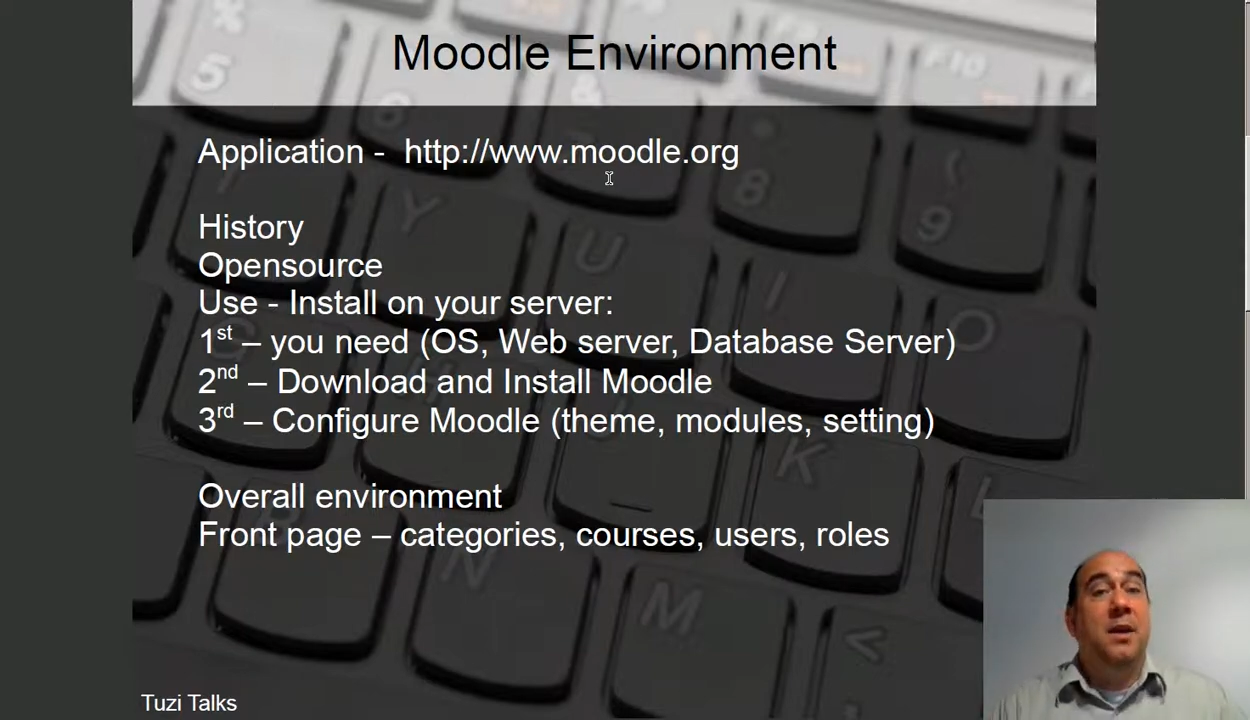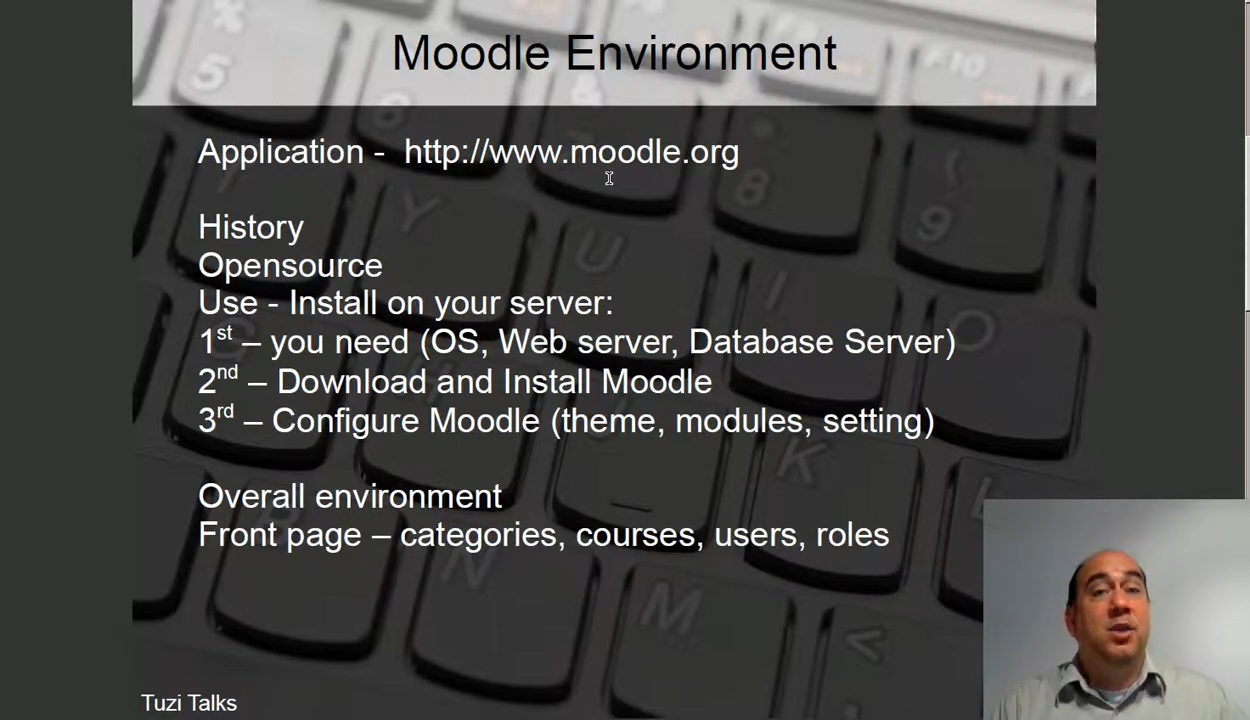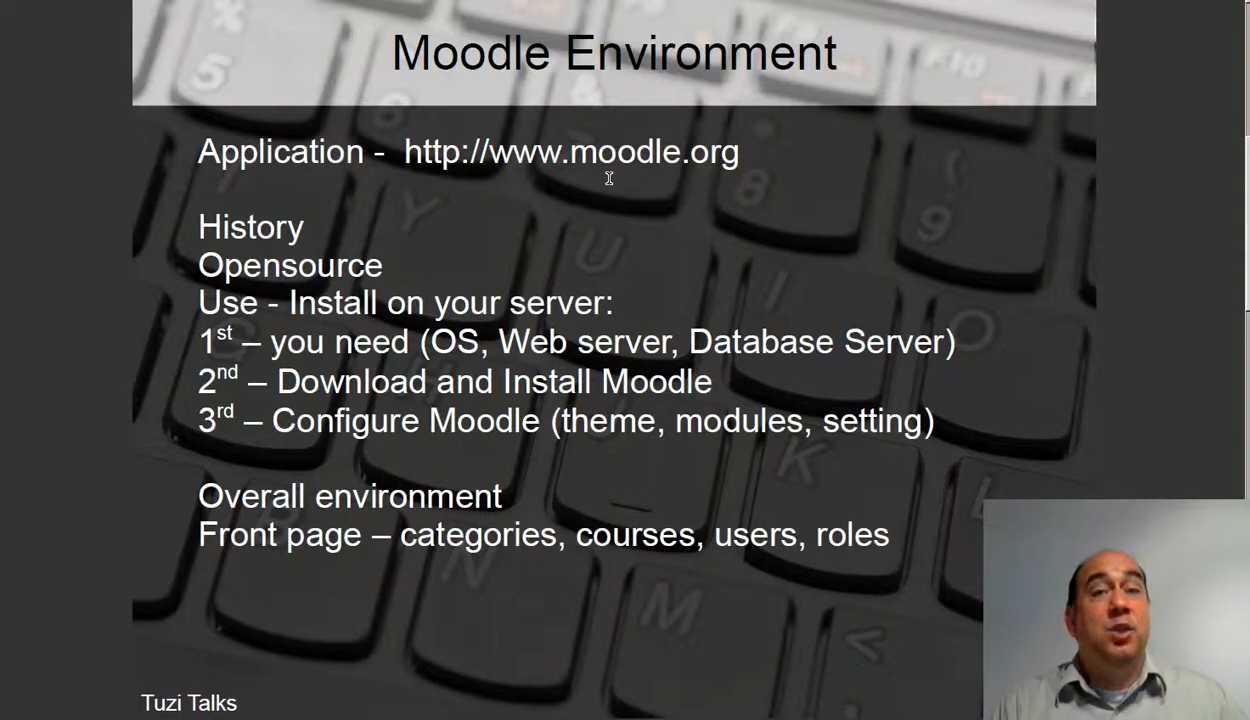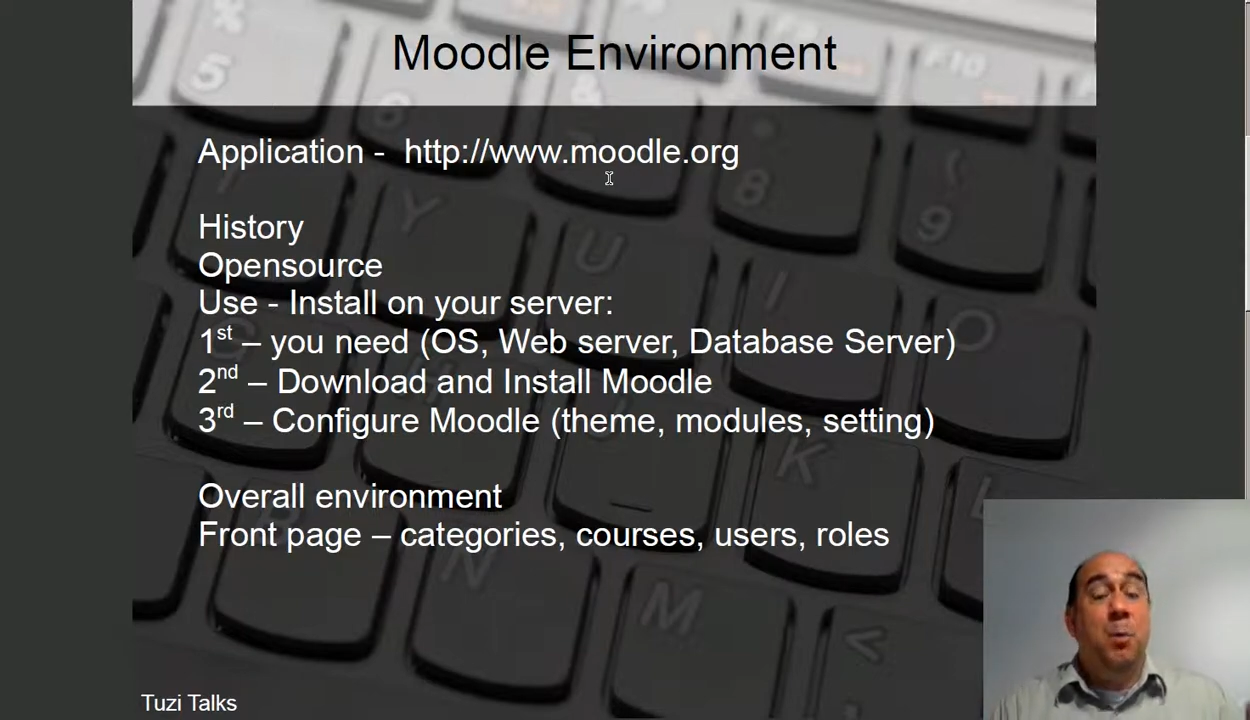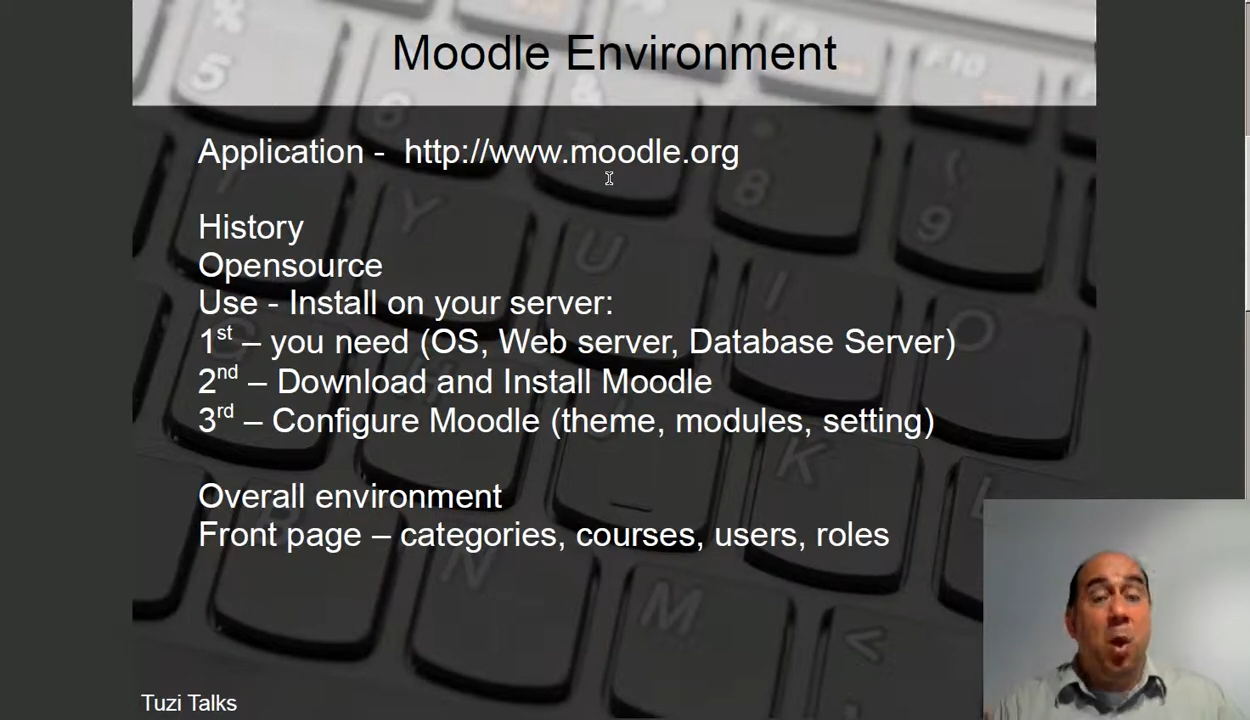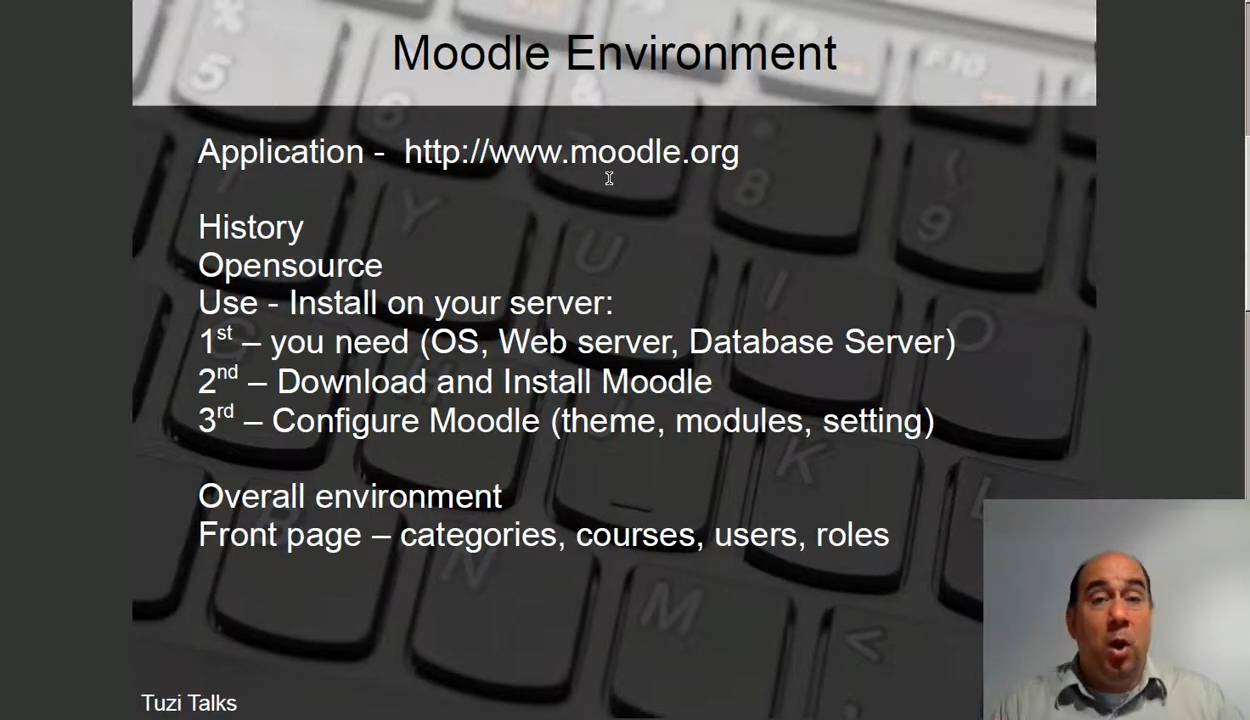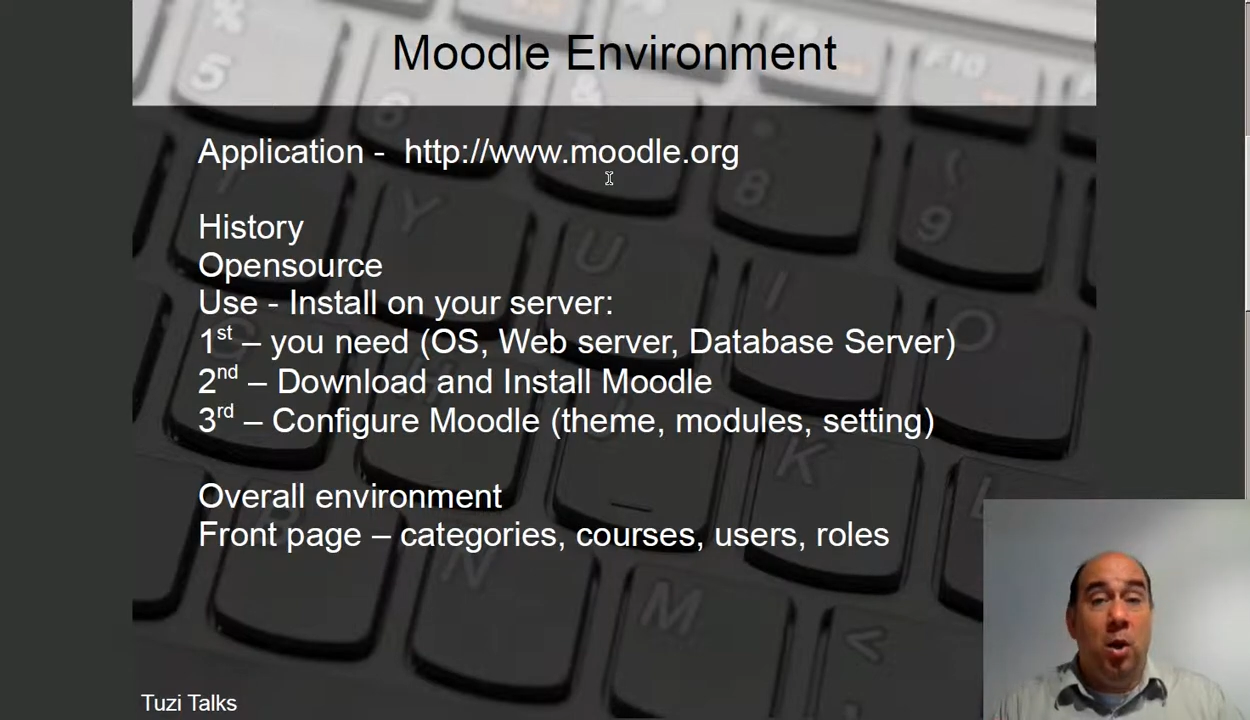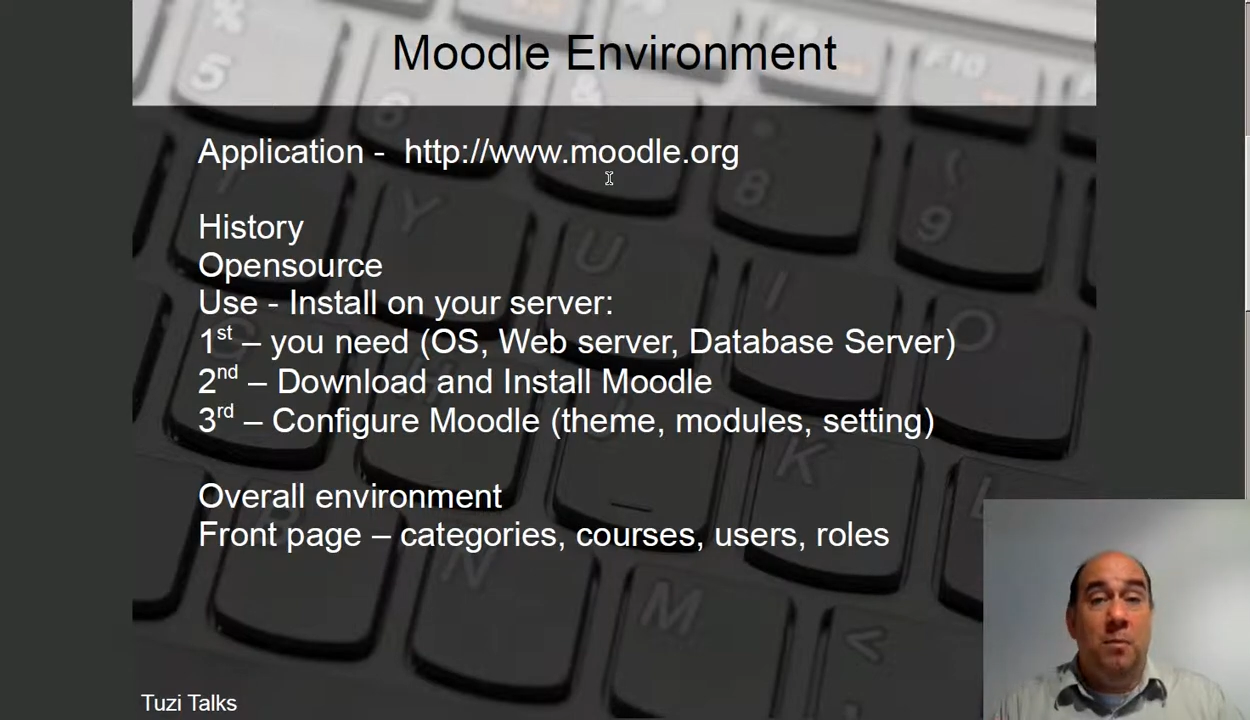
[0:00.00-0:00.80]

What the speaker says: smaller